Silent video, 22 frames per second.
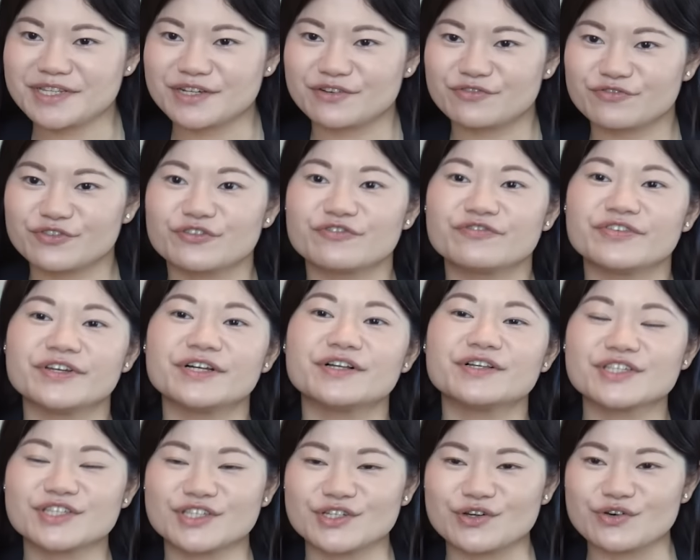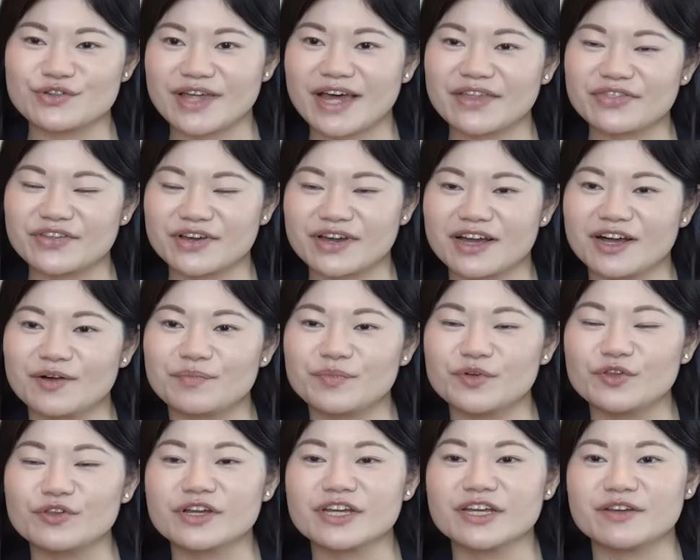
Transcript: are fulfilled so that the couple